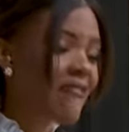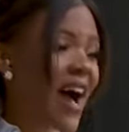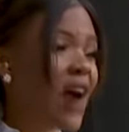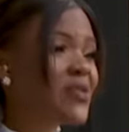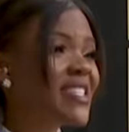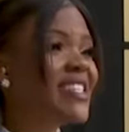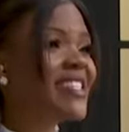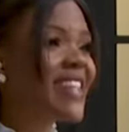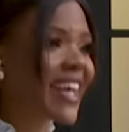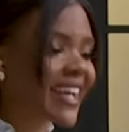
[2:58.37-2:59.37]
of how
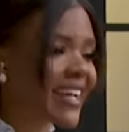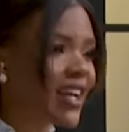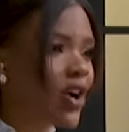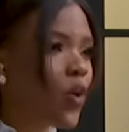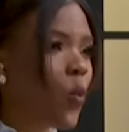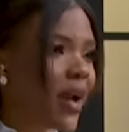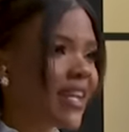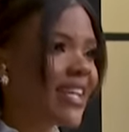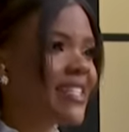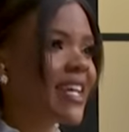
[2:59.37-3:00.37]
sick
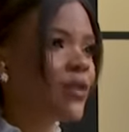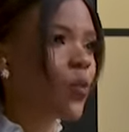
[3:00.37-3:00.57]
what he did